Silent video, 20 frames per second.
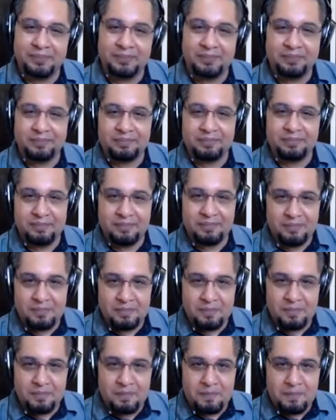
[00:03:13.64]

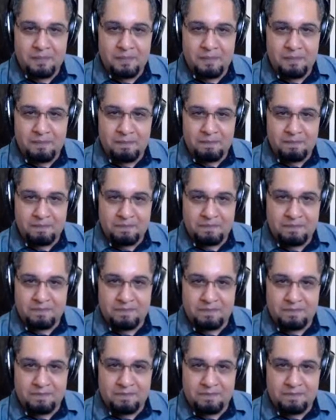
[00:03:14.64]

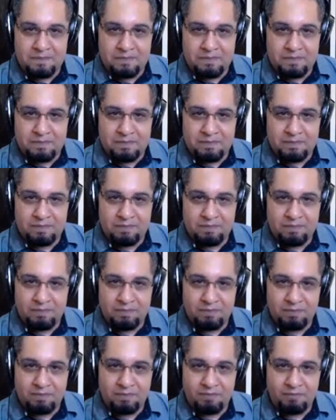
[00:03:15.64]

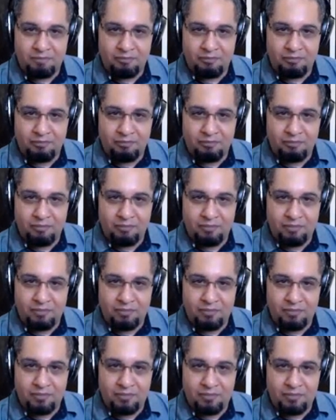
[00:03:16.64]

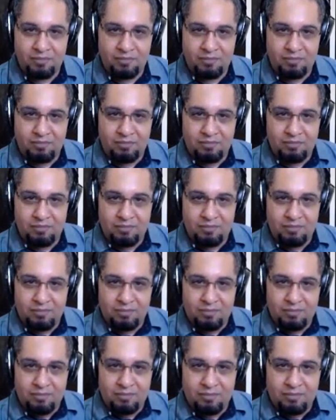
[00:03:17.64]

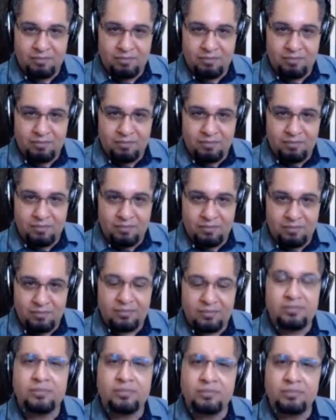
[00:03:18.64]

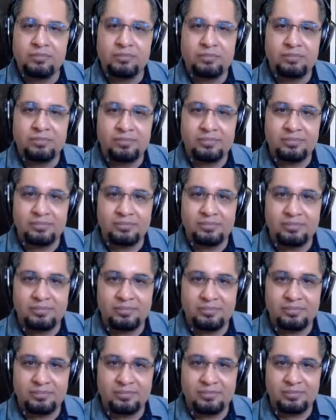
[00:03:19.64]

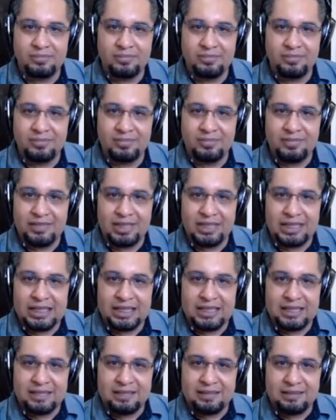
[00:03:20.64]
(not speaking)